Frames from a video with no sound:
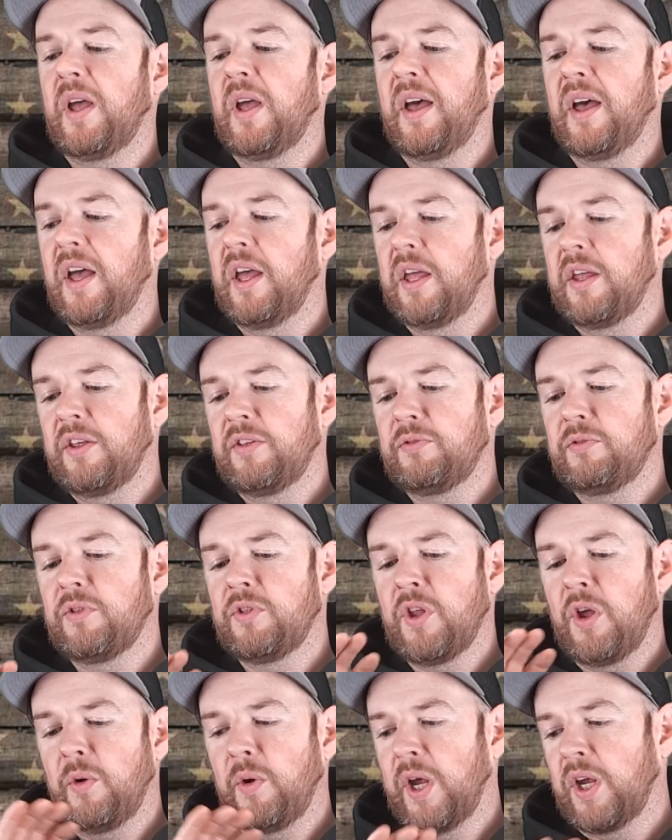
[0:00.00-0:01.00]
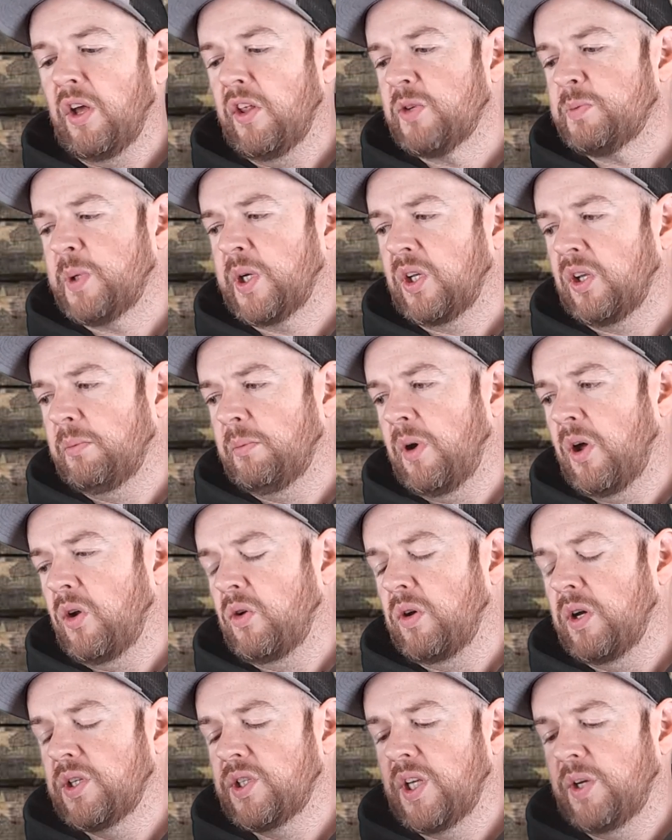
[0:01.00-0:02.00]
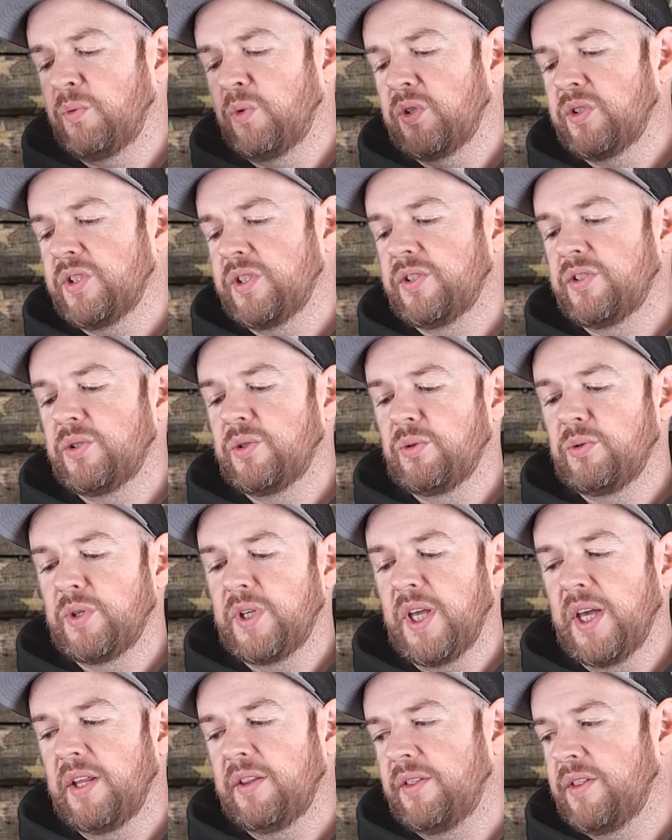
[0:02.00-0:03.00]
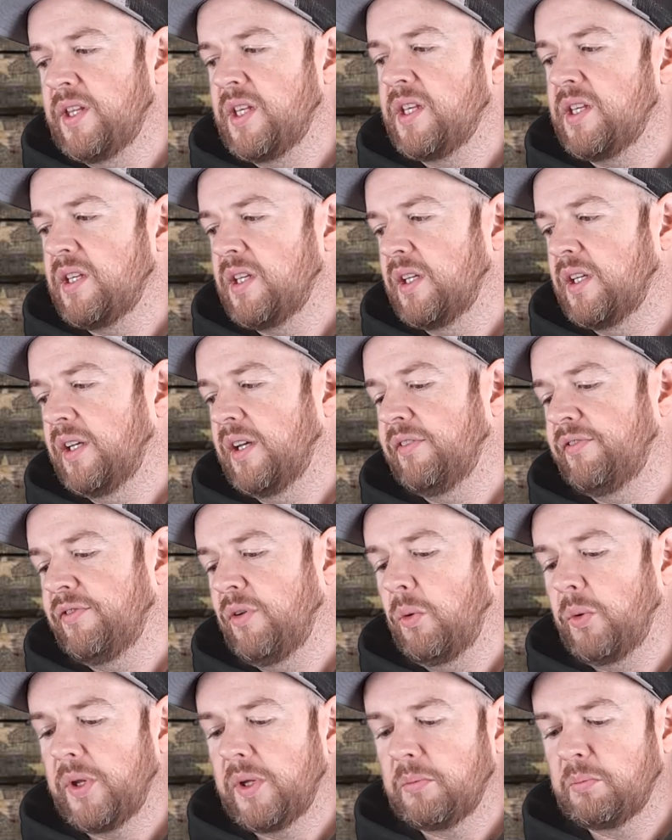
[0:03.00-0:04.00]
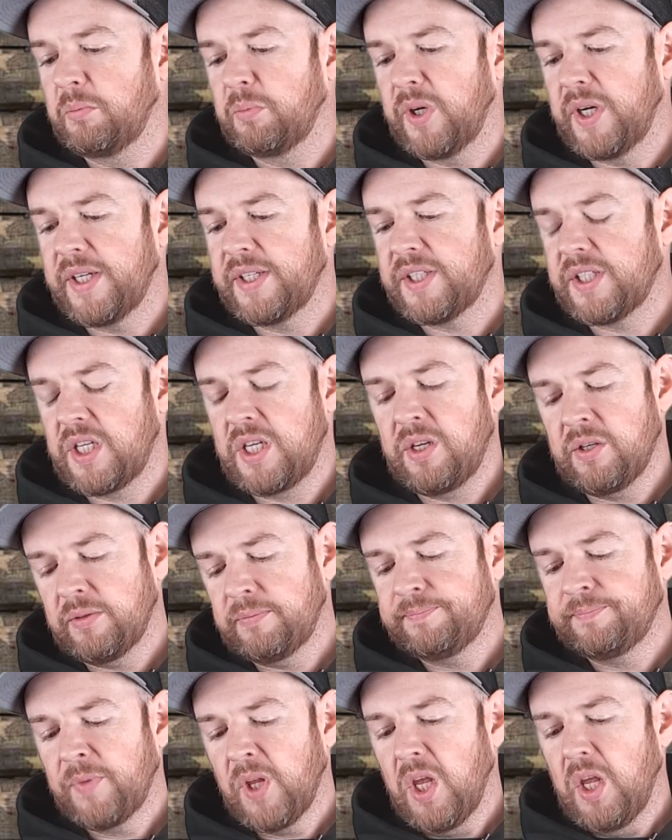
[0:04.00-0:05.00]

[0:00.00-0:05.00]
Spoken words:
Now, I got this particular model because I wanted to get the folding brace here.